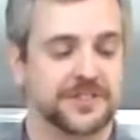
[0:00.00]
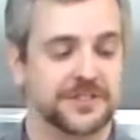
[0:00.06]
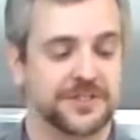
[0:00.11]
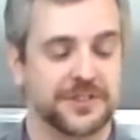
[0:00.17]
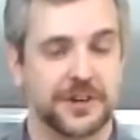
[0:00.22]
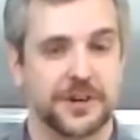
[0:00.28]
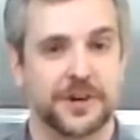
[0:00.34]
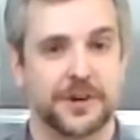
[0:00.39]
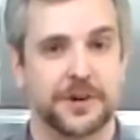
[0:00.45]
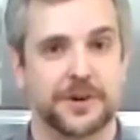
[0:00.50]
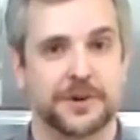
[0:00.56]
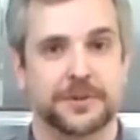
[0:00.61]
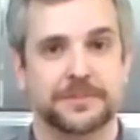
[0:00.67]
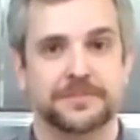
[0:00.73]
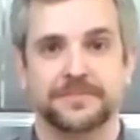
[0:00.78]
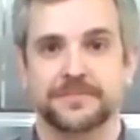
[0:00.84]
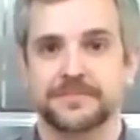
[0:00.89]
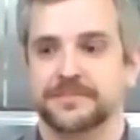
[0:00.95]
So,
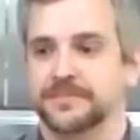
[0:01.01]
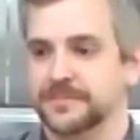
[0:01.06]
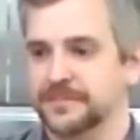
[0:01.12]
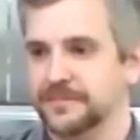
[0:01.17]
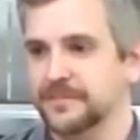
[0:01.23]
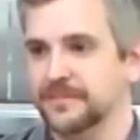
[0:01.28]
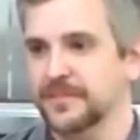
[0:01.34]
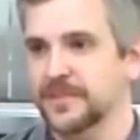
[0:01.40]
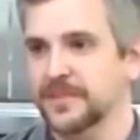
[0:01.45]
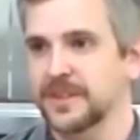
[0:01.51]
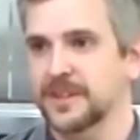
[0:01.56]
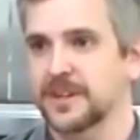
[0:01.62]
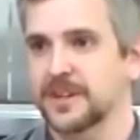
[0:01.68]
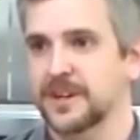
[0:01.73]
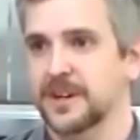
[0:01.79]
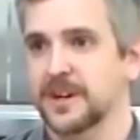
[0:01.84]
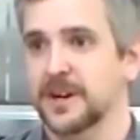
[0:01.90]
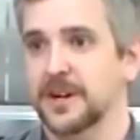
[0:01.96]

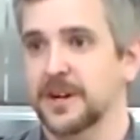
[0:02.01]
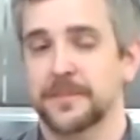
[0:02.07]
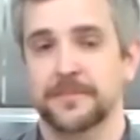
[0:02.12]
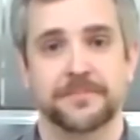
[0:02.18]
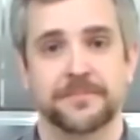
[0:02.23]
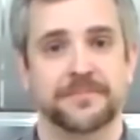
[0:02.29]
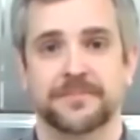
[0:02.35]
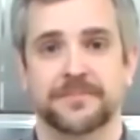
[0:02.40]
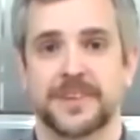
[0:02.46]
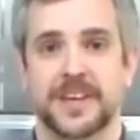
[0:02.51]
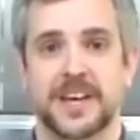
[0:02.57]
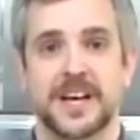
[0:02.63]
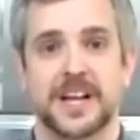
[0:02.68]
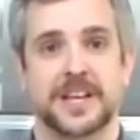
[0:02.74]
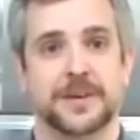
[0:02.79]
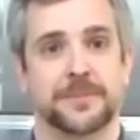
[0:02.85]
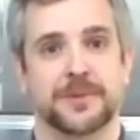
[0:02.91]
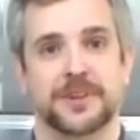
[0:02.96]

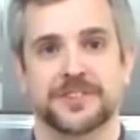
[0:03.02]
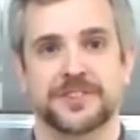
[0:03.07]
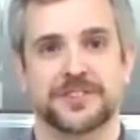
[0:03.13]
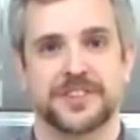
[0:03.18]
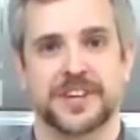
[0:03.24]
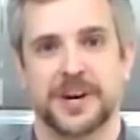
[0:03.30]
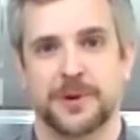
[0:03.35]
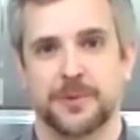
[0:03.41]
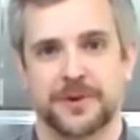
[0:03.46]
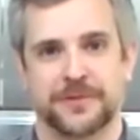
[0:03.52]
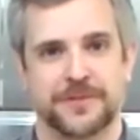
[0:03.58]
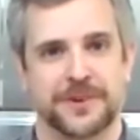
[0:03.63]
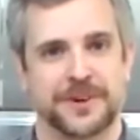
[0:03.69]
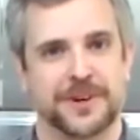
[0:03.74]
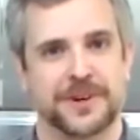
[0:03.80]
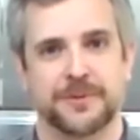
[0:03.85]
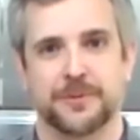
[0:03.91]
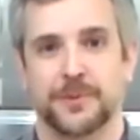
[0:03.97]
yeah, like Melissa said, I worked
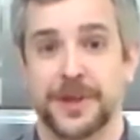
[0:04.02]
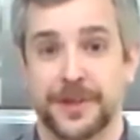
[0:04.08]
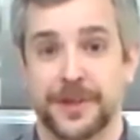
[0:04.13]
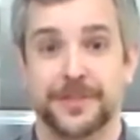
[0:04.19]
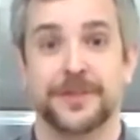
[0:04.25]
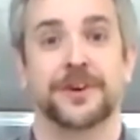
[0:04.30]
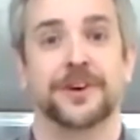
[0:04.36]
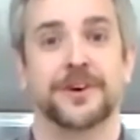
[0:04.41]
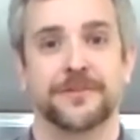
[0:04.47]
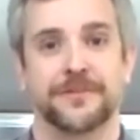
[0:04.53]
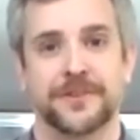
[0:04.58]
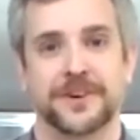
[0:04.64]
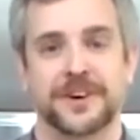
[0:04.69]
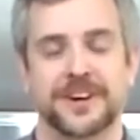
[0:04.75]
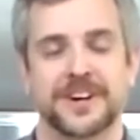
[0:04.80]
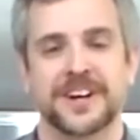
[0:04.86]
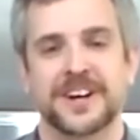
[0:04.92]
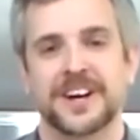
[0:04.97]
with her
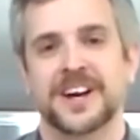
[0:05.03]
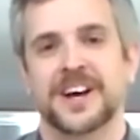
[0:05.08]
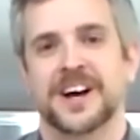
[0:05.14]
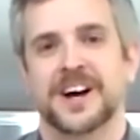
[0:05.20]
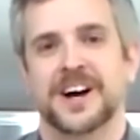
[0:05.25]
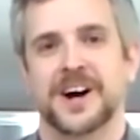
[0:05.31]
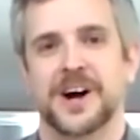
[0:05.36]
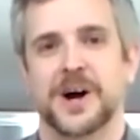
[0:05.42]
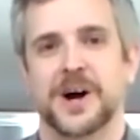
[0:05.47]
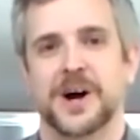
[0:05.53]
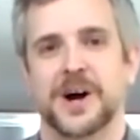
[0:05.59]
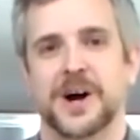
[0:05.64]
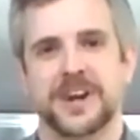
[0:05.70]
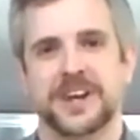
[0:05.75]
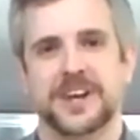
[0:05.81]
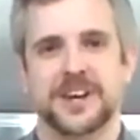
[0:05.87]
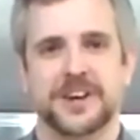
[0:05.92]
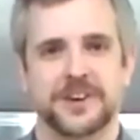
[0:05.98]
for
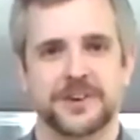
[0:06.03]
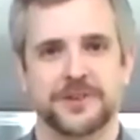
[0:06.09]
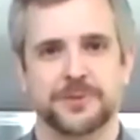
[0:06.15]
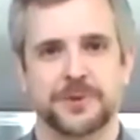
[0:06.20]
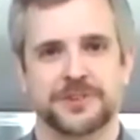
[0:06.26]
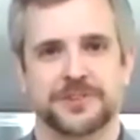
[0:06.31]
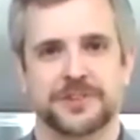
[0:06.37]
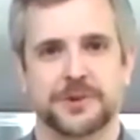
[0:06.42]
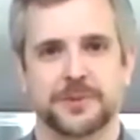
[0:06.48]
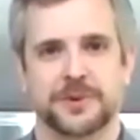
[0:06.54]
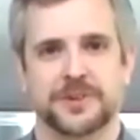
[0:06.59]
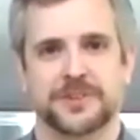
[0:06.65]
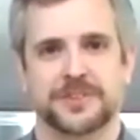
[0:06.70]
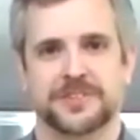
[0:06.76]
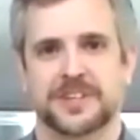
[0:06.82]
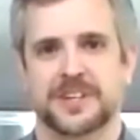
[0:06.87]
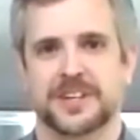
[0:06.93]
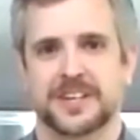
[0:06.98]
many years while she
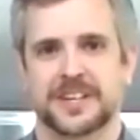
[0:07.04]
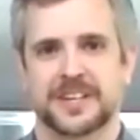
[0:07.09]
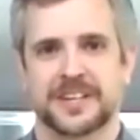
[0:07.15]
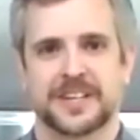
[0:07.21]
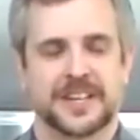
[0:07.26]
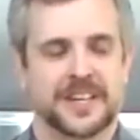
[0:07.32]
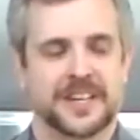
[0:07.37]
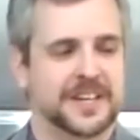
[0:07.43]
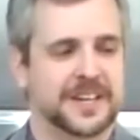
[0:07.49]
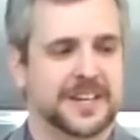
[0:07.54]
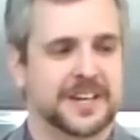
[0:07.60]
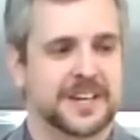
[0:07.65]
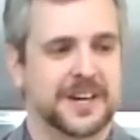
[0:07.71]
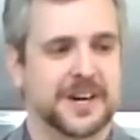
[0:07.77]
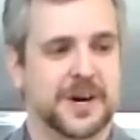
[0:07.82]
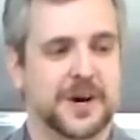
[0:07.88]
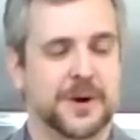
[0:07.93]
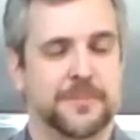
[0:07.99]
was
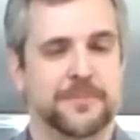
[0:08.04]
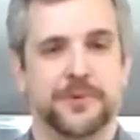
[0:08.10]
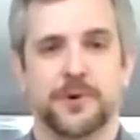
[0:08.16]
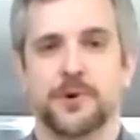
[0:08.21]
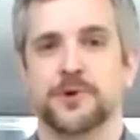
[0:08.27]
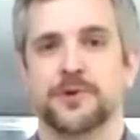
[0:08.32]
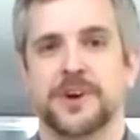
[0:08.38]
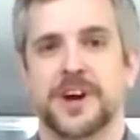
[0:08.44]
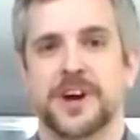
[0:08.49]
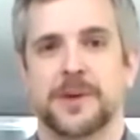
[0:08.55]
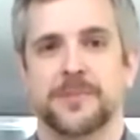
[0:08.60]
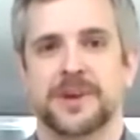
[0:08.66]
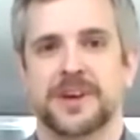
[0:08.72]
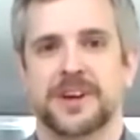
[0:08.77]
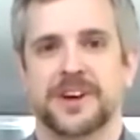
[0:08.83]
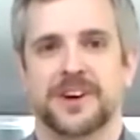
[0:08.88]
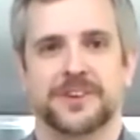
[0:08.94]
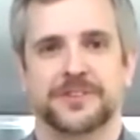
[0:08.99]

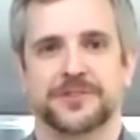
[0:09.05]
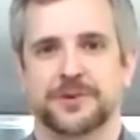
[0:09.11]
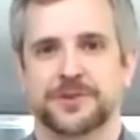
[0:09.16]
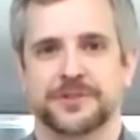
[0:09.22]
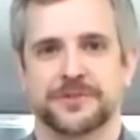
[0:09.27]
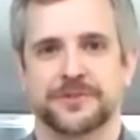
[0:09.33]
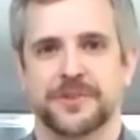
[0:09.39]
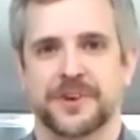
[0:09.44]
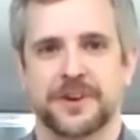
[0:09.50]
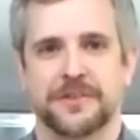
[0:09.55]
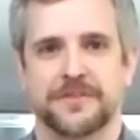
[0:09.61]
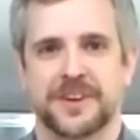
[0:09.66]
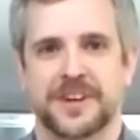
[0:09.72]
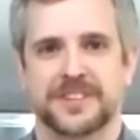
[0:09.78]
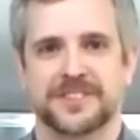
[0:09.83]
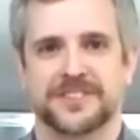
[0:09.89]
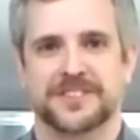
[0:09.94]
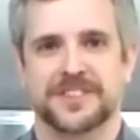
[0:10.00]
programming all sorts of fun
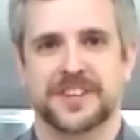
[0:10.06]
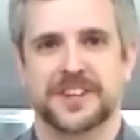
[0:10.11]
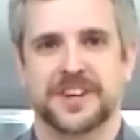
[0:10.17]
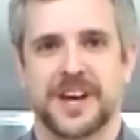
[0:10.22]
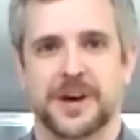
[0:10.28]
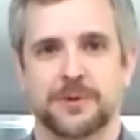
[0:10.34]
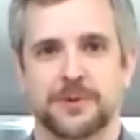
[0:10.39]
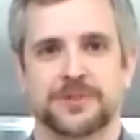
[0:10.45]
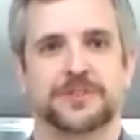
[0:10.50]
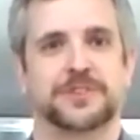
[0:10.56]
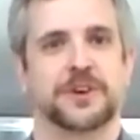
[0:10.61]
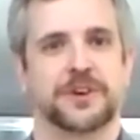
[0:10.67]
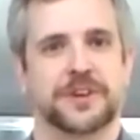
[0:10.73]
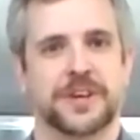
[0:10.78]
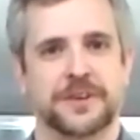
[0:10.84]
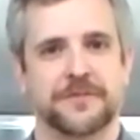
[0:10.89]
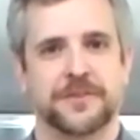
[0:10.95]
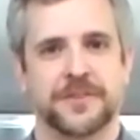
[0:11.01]
events, and I was
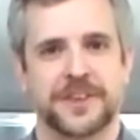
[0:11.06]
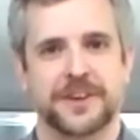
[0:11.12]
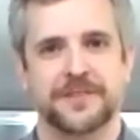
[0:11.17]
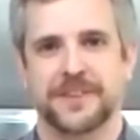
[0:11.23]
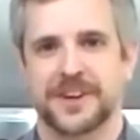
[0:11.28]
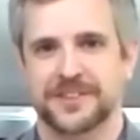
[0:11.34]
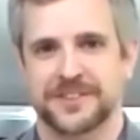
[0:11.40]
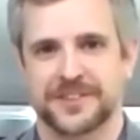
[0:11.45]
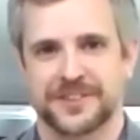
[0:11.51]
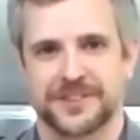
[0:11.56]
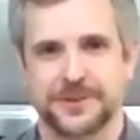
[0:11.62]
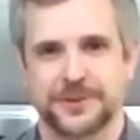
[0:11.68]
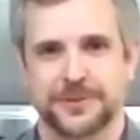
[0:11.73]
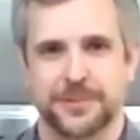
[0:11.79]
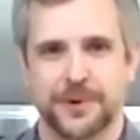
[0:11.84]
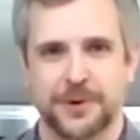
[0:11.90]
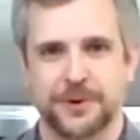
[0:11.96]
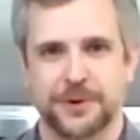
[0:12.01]
cooking for the events that she was
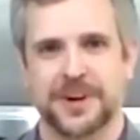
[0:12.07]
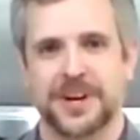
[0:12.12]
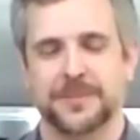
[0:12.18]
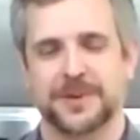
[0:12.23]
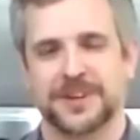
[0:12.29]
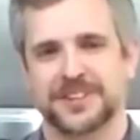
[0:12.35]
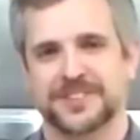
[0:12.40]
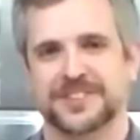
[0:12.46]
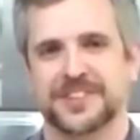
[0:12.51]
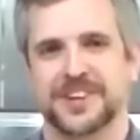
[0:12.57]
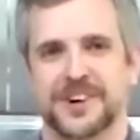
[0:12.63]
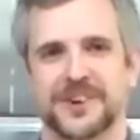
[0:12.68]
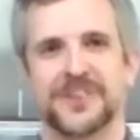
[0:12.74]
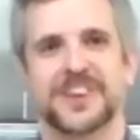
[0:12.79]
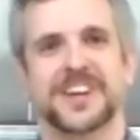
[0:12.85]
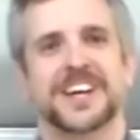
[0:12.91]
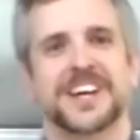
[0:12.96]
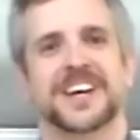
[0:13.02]
programming.
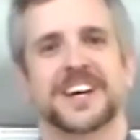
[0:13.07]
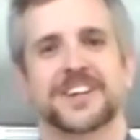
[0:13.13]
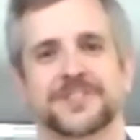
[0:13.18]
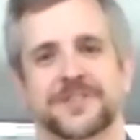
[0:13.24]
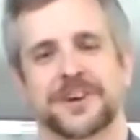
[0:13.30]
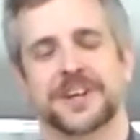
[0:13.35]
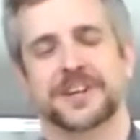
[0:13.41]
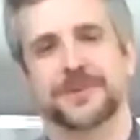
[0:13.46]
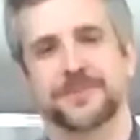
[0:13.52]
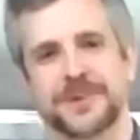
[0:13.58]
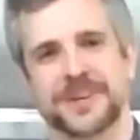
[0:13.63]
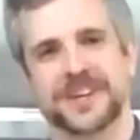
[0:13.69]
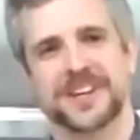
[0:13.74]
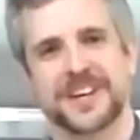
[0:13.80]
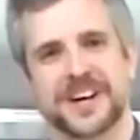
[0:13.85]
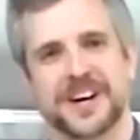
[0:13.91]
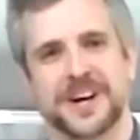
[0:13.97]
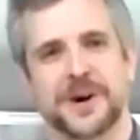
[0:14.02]
So it's great to
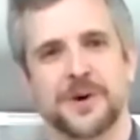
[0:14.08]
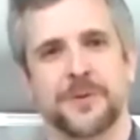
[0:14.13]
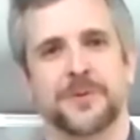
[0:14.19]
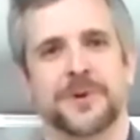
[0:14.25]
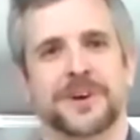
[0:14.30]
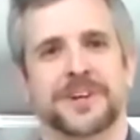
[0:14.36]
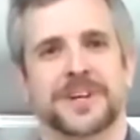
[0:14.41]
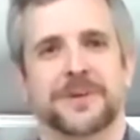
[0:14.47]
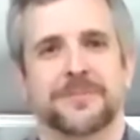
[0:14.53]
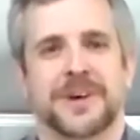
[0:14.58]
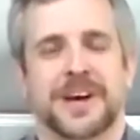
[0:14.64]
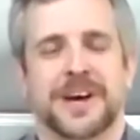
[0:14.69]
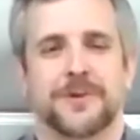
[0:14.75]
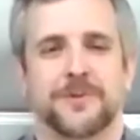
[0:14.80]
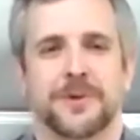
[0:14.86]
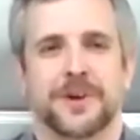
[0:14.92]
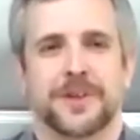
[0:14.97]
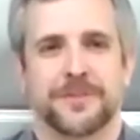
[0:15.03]
be working
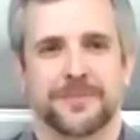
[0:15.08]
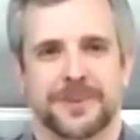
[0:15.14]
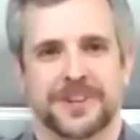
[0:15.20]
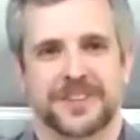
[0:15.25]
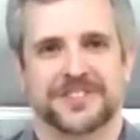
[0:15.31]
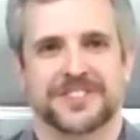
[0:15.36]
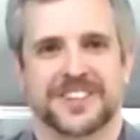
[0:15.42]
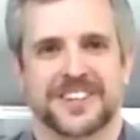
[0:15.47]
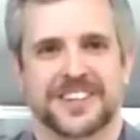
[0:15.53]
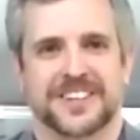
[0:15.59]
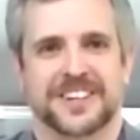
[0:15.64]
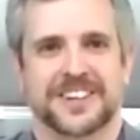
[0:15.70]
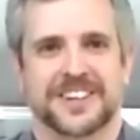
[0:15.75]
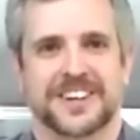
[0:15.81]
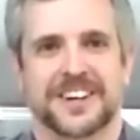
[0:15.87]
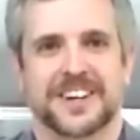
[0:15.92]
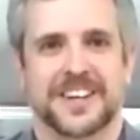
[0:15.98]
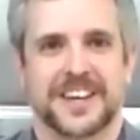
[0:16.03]
back with
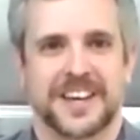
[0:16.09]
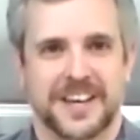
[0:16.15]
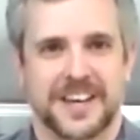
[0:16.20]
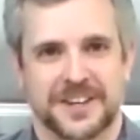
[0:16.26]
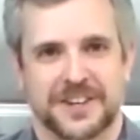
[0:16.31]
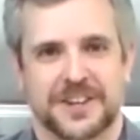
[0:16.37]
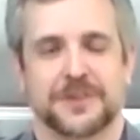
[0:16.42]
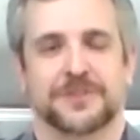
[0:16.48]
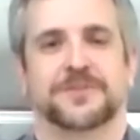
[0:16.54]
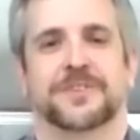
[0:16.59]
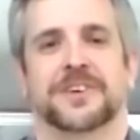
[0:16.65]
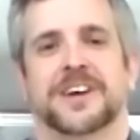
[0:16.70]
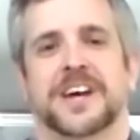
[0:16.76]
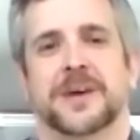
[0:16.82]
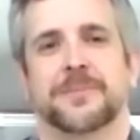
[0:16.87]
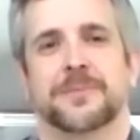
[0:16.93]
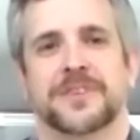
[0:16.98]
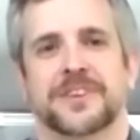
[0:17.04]
Melissa again. I was
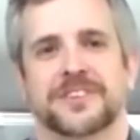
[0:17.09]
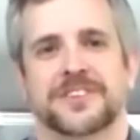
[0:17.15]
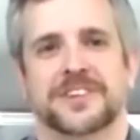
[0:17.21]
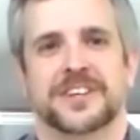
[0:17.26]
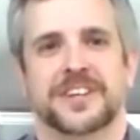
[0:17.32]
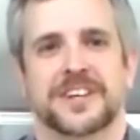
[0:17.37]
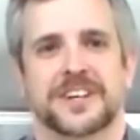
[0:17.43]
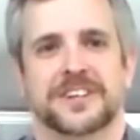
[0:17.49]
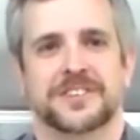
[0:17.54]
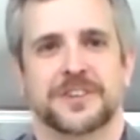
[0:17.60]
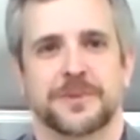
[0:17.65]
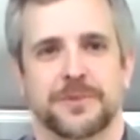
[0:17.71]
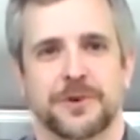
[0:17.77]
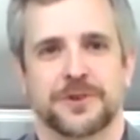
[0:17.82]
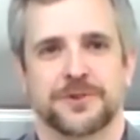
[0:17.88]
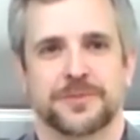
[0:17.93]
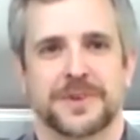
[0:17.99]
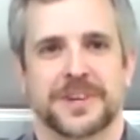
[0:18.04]
very happy that she
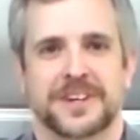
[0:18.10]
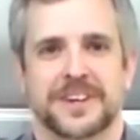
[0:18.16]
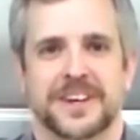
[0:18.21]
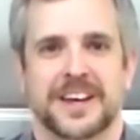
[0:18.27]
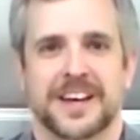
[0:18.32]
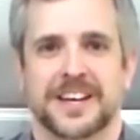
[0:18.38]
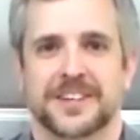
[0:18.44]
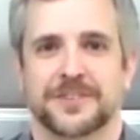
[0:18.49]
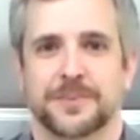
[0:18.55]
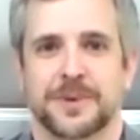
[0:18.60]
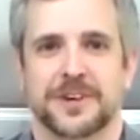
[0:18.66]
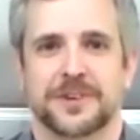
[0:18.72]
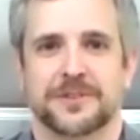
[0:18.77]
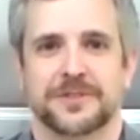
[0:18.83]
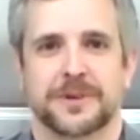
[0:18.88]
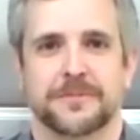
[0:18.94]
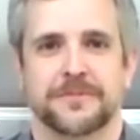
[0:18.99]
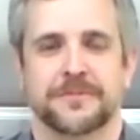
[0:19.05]
approached me and asked me to
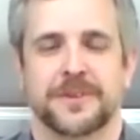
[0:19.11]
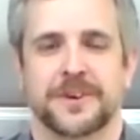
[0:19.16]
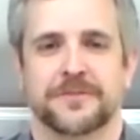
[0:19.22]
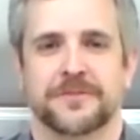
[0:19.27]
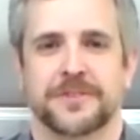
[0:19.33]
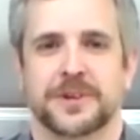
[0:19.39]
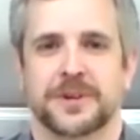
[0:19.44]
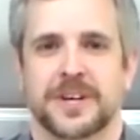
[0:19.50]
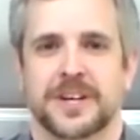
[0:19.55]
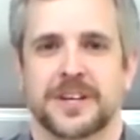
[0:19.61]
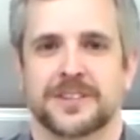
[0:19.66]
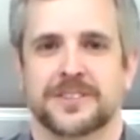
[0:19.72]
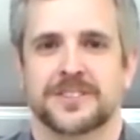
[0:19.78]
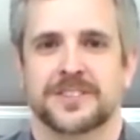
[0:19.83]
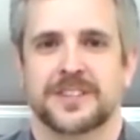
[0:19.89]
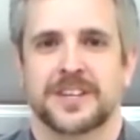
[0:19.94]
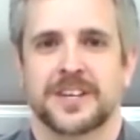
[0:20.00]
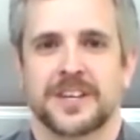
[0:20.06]
do something fun for you
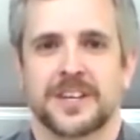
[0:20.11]
guys.